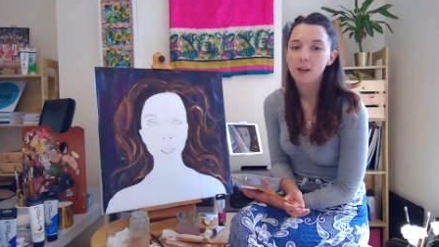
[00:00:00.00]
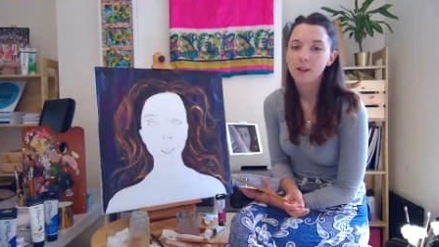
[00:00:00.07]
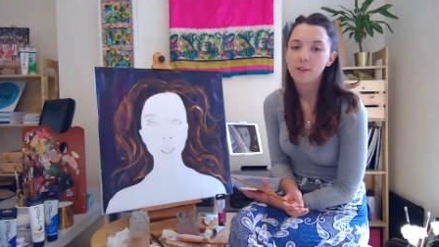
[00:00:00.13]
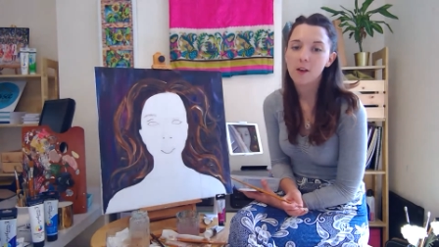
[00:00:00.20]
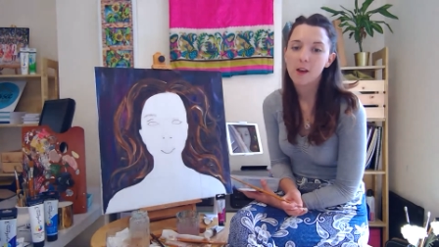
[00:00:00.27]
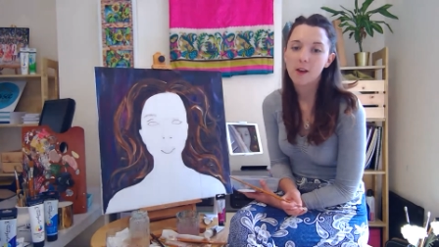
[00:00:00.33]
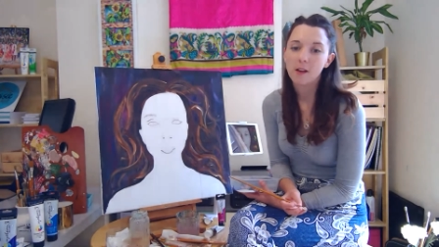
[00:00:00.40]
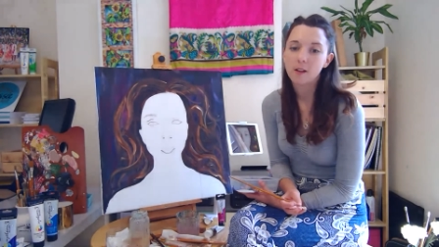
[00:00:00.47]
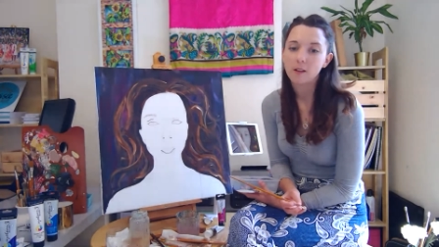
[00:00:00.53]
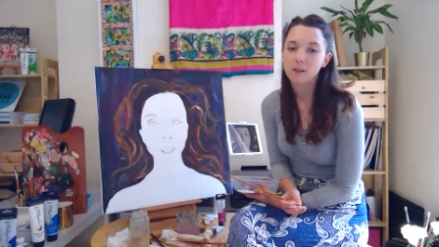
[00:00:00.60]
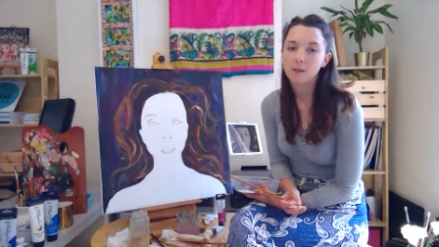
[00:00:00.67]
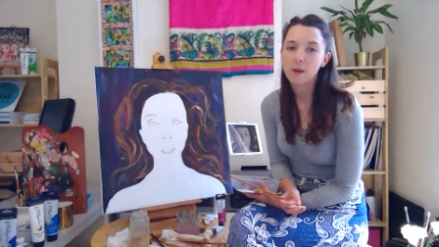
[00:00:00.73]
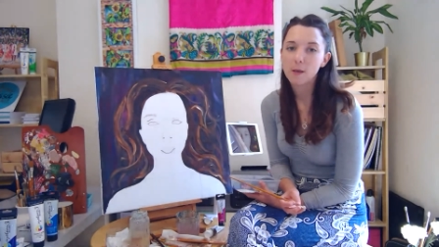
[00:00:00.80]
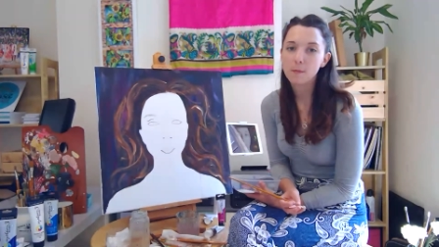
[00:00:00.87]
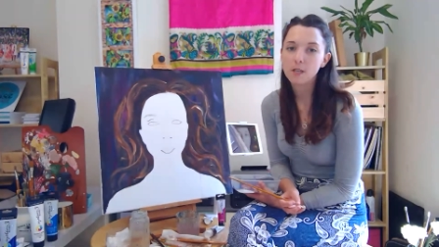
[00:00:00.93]
then
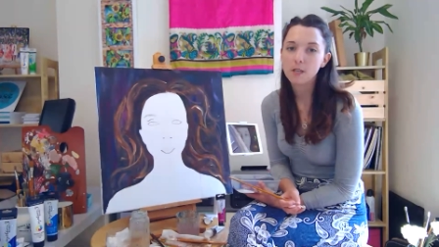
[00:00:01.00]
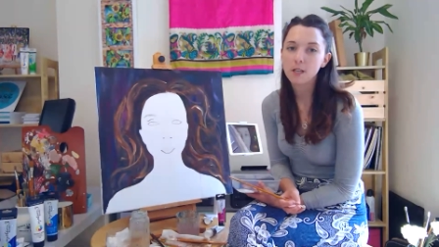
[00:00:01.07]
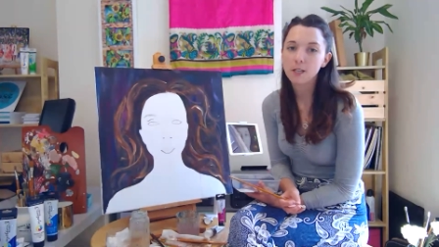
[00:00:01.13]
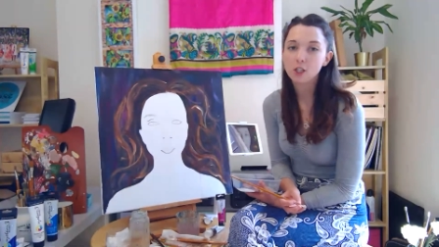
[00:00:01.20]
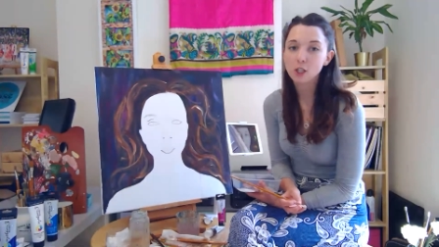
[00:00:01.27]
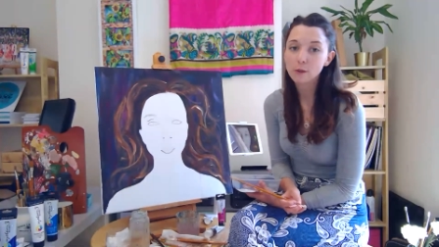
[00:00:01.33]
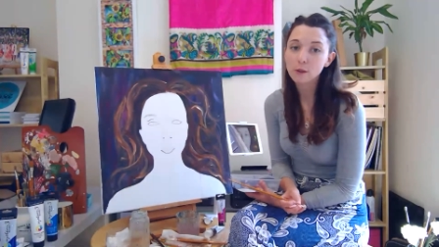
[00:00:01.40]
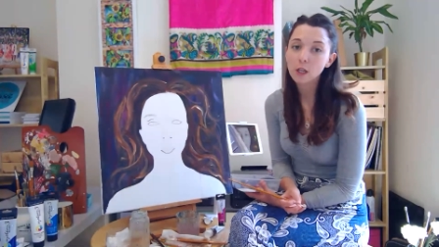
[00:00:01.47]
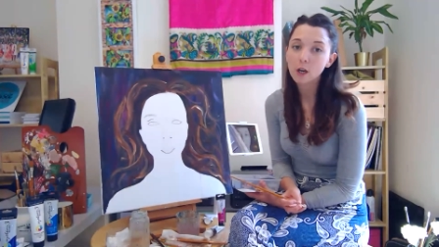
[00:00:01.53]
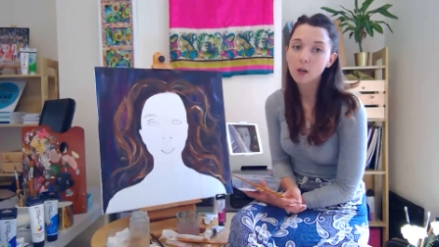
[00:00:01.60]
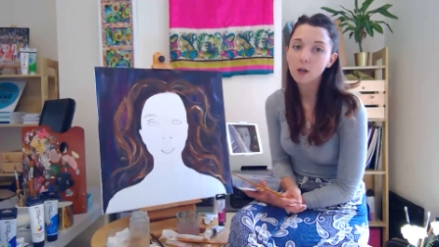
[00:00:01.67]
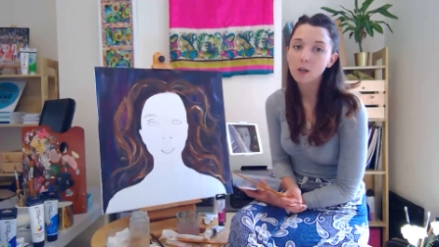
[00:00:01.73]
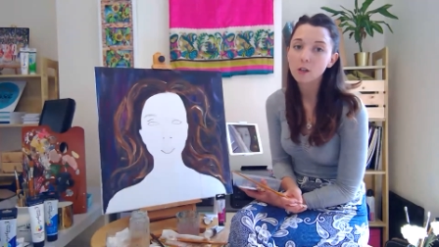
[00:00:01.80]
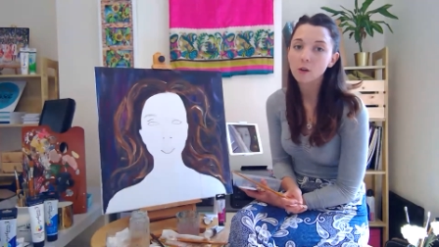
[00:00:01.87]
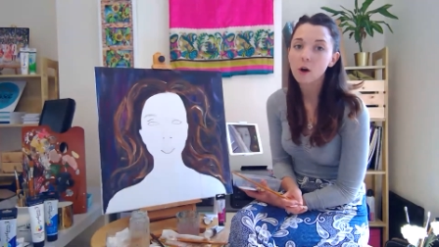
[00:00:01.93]
maybe like 2
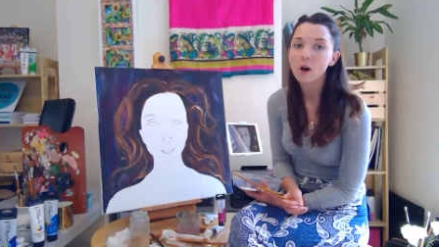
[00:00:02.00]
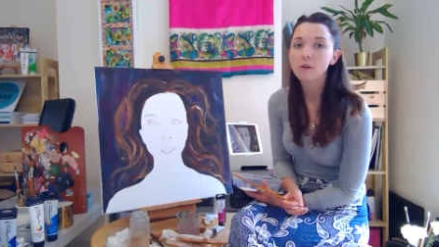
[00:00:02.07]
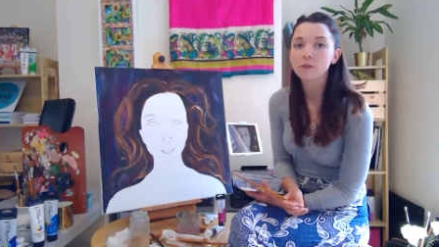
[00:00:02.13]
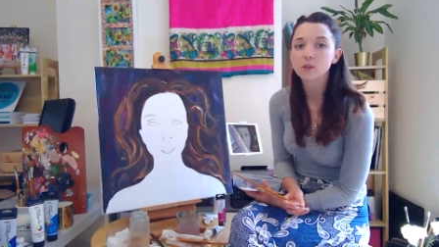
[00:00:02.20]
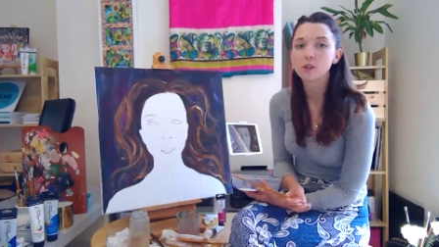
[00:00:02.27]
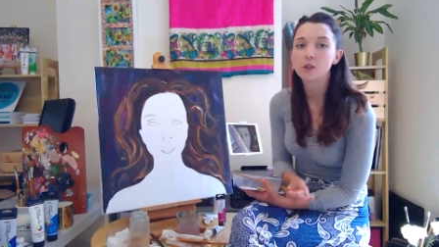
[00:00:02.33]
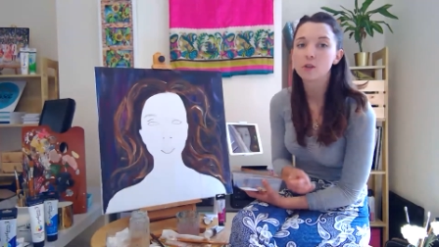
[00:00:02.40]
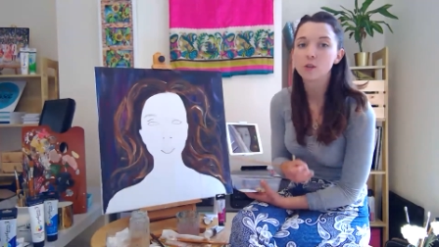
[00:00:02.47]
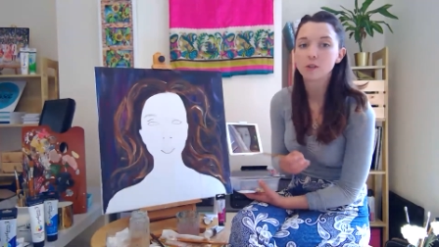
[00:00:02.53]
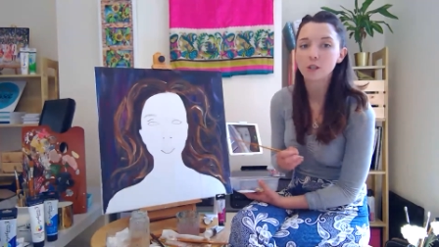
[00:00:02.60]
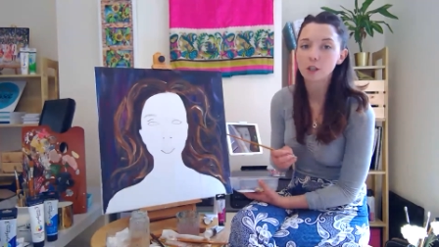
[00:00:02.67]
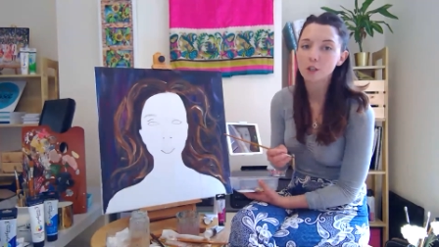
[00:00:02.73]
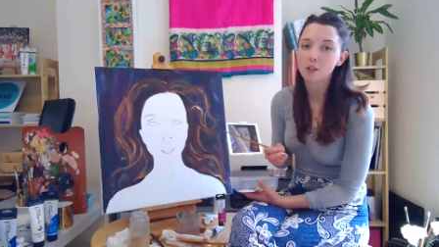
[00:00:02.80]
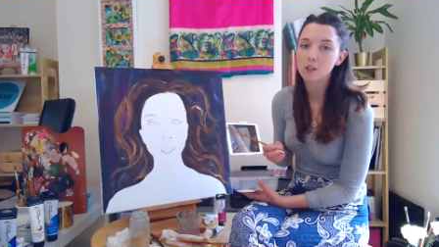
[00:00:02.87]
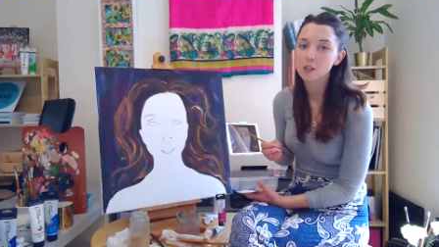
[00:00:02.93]
o'clock or 1:30
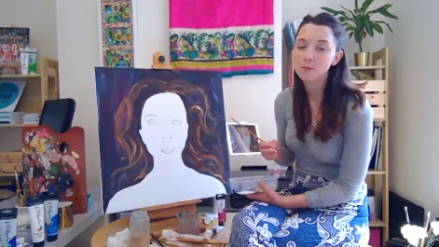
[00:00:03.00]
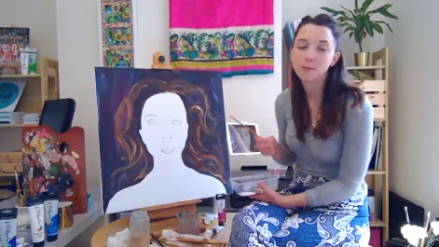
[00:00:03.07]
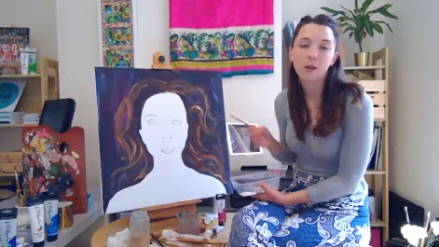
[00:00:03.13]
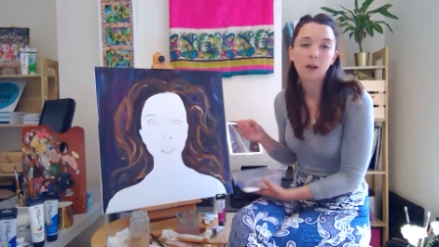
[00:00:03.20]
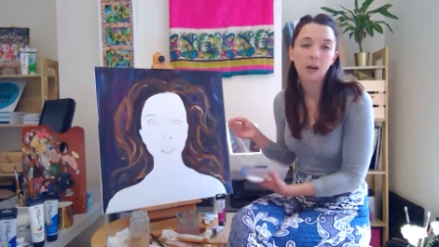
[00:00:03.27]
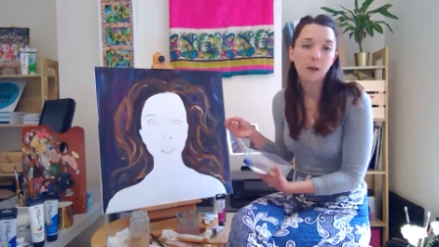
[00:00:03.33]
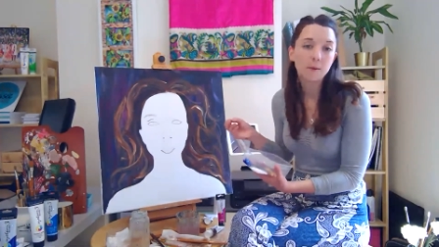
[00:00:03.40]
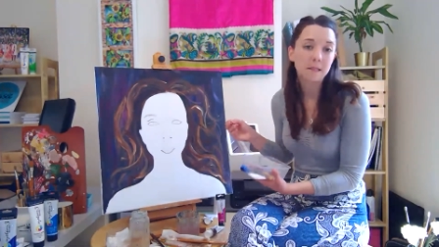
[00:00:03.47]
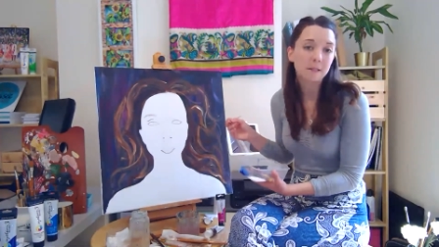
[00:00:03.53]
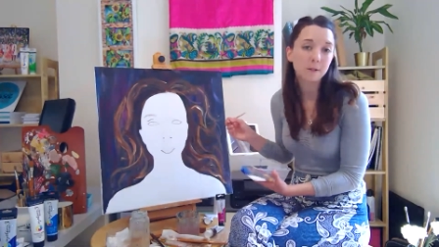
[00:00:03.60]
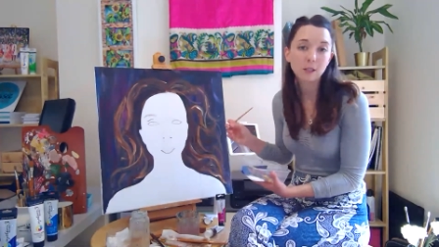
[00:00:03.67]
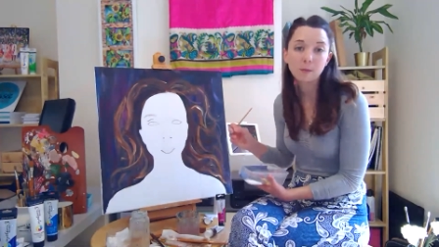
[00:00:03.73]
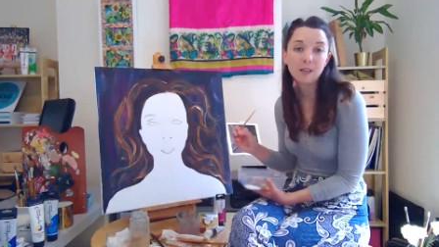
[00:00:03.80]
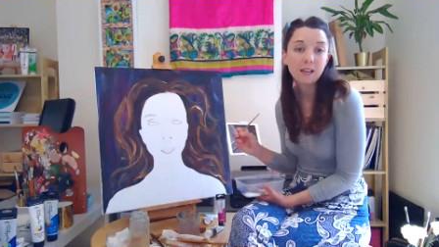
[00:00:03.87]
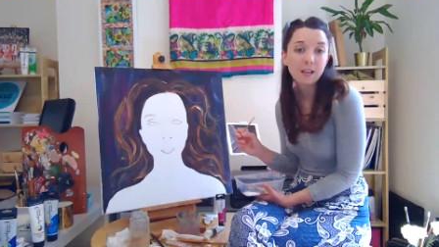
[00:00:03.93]
is good, but I'm
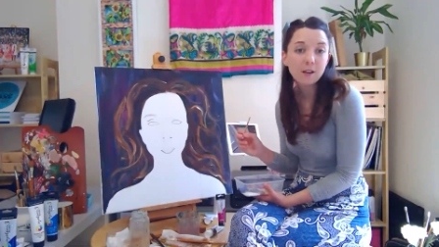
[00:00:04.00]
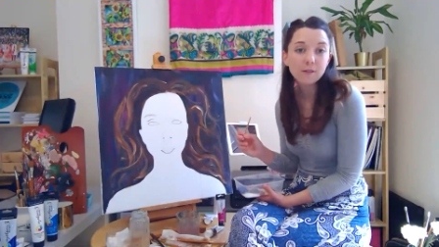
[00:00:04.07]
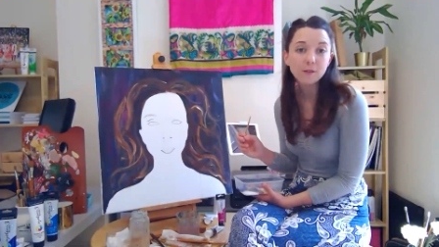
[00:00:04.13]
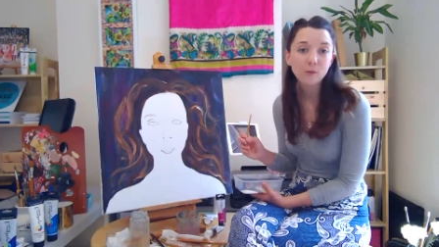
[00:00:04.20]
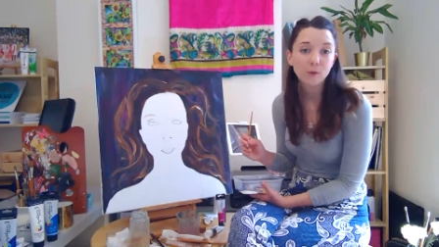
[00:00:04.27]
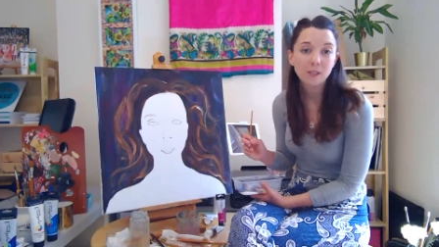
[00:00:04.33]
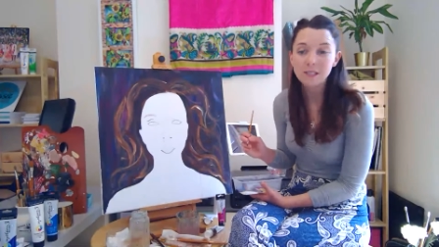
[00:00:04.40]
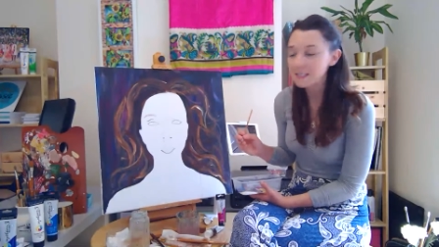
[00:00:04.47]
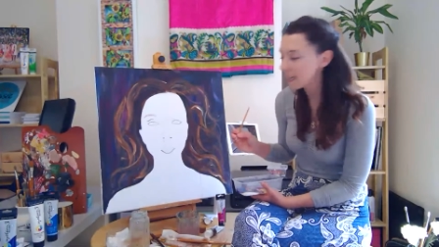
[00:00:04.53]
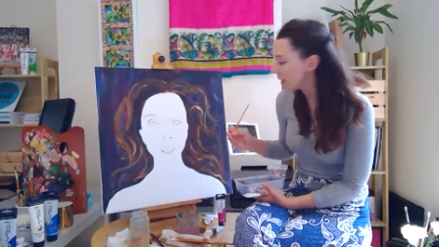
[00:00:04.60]
still going to be here if you want to